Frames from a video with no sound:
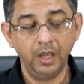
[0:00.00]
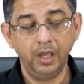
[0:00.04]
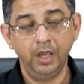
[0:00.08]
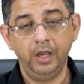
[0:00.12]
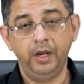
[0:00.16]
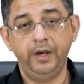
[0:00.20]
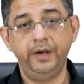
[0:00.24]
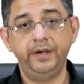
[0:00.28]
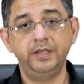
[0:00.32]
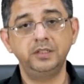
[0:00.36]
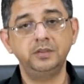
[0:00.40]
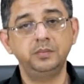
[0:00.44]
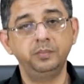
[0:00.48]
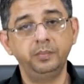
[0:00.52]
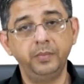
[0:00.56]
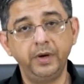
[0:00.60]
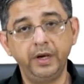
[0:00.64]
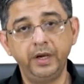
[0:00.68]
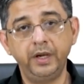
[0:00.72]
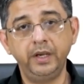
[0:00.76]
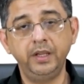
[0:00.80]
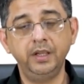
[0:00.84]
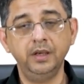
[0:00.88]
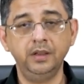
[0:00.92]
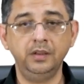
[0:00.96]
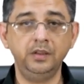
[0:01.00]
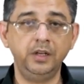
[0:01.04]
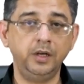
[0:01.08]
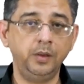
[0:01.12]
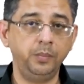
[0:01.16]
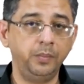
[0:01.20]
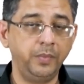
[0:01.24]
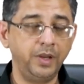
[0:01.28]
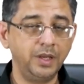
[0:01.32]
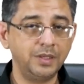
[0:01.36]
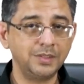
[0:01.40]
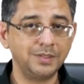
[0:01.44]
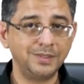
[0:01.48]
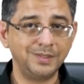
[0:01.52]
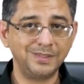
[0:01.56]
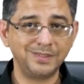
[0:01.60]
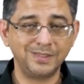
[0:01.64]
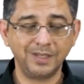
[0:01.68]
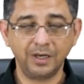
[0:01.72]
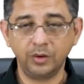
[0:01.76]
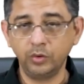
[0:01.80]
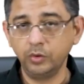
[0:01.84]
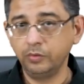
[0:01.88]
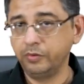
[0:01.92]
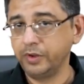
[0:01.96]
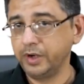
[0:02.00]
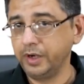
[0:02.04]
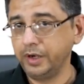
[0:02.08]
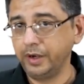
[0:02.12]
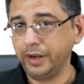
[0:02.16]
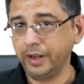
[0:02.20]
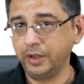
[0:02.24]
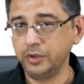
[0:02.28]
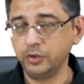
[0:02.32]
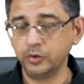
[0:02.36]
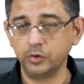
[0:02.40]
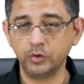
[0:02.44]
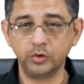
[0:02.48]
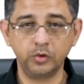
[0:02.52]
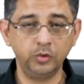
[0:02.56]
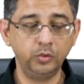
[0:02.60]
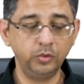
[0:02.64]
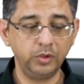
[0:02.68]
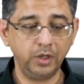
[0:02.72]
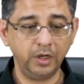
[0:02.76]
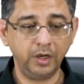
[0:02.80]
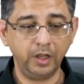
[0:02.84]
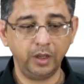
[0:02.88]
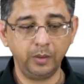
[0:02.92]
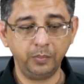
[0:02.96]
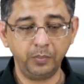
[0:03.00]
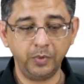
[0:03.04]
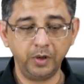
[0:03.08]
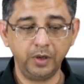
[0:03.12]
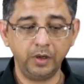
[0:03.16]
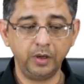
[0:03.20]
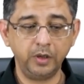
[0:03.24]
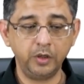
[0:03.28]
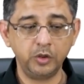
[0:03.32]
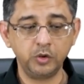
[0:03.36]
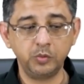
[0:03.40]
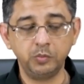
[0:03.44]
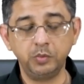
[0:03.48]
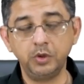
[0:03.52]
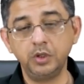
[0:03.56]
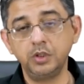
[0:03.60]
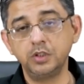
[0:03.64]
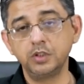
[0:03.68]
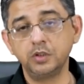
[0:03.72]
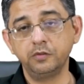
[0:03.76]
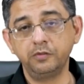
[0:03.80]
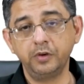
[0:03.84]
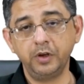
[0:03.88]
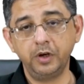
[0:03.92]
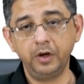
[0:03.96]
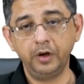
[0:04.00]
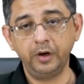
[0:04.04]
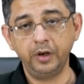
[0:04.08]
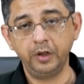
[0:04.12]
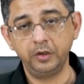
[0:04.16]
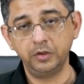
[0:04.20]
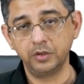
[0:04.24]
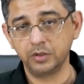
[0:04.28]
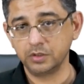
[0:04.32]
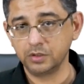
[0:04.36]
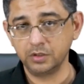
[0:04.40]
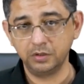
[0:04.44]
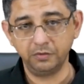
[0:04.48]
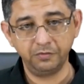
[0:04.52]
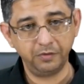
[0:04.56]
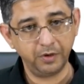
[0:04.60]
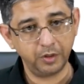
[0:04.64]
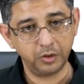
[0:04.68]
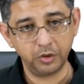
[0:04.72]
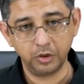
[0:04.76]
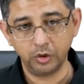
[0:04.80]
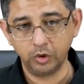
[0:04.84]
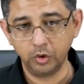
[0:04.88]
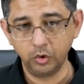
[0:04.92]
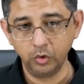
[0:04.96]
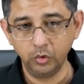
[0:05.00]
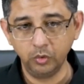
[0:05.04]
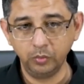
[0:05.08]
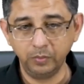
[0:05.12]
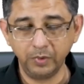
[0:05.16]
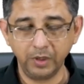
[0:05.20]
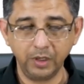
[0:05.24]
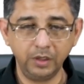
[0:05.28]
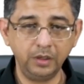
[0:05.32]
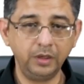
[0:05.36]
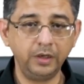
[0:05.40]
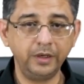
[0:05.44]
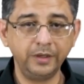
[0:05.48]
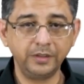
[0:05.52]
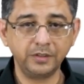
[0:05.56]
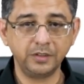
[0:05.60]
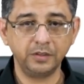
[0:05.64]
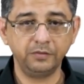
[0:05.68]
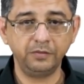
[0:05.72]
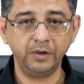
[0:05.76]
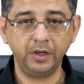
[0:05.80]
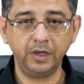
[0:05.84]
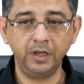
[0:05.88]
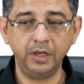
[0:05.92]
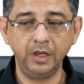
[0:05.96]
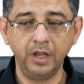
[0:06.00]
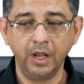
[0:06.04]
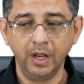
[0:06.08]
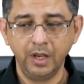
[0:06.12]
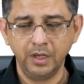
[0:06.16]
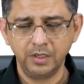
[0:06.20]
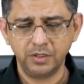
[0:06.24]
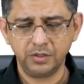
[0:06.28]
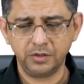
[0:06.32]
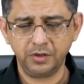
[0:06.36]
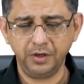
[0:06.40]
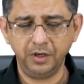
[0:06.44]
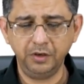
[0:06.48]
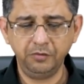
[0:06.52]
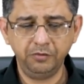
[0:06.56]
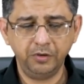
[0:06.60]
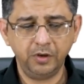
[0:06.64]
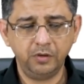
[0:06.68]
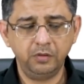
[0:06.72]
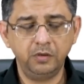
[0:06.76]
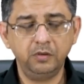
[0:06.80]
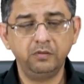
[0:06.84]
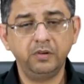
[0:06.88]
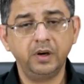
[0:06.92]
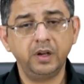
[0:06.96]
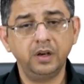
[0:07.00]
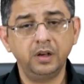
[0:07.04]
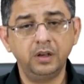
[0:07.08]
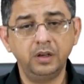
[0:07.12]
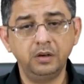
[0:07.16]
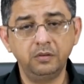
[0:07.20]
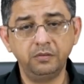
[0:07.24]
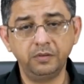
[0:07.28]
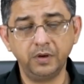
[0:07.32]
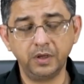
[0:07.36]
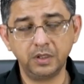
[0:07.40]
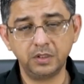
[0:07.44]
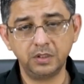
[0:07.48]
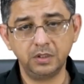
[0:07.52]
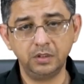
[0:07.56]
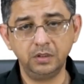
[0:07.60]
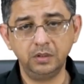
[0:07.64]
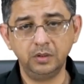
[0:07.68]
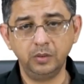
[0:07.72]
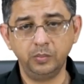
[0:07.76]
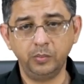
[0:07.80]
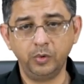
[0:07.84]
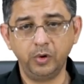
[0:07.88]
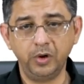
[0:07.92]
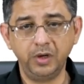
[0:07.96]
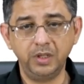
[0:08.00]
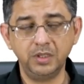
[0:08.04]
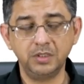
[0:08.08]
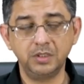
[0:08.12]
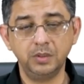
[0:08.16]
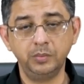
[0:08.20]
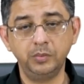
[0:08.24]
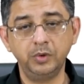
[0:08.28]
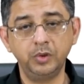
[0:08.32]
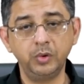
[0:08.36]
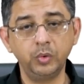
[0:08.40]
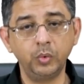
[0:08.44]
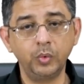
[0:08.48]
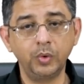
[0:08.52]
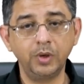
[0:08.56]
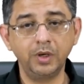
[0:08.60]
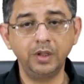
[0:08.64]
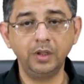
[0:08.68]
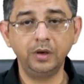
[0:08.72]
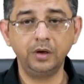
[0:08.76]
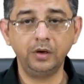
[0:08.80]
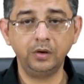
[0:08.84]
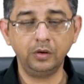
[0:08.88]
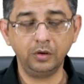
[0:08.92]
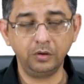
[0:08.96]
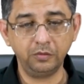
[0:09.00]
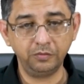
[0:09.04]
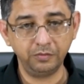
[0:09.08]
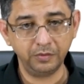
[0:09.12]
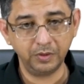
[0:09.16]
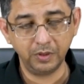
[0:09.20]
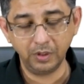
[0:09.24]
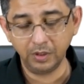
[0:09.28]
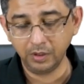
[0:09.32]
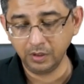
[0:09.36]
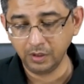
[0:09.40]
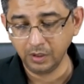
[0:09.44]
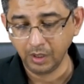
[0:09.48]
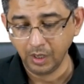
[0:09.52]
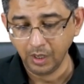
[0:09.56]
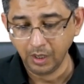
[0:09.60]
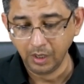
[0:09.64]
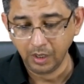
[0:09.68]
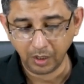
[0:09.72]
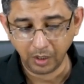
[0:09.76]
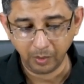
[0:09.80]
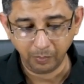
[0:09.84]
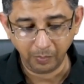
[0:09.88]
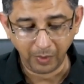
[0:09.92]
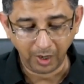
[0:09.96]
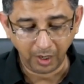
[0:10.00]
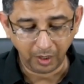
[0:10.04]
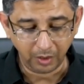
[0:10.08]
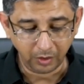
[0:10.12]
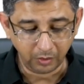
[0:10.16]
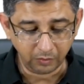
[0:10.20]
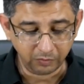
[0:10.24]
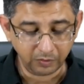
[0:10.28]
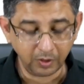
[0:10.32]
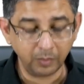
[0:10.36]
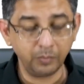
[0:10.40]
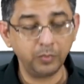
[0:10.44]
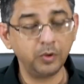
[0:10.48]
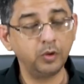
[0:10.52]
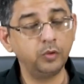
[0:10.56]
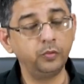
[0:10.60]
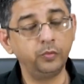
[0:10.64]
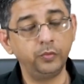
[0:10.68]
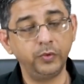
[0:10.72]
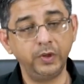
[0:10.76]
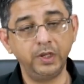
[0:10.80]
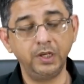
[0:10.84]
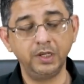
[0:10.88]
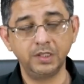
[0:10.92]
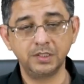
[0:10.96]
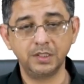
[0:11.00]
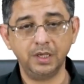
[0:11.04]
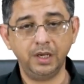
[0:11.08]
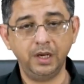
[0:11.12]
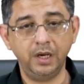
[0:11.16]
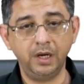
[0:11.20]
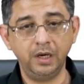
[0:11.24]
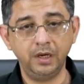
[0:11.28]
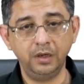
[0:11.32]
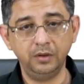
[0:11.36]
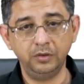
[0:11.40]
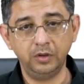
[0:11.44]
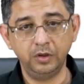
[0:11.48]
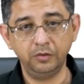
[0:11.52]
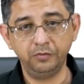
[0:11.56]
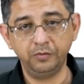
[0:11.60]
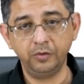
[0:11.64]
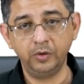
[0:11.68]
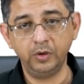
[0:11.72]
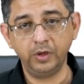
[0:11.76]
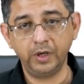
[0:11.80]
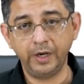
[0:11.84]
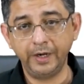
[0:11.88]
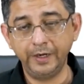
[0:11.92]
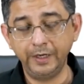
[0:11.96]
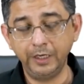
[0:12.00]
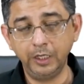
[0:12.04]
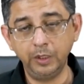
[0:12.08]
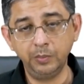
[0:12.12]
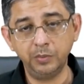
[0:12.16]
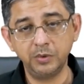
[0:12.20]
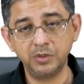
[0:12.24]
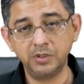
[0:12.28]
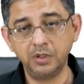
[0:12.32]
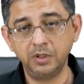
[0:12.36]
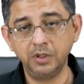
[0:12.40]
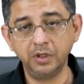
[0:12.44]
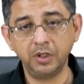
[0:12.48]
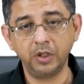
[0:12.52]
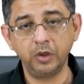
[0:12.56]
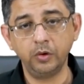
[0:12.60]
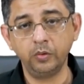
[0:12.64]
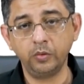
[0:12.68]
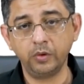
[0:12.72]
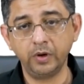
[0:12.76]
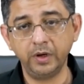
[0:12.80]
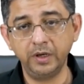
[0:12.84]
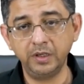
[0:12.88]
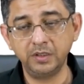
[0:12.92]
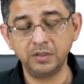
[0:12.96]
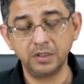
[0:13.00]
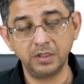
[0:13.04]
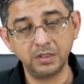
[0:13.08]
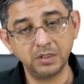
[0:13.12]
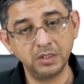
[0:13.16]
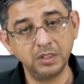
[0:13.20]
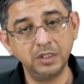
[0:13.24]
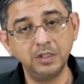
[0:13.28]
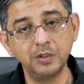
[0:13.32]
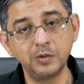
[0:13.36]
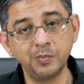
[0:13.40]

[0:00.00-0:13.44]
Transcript: It is media that makes it sound very dangerous. No, that hepatitis B is a very dangerous infection. No, man, it's a very straightforward viral infection. The body is able to clear it off within a matter of couple of weeks, and therefore 90% cure rates are seen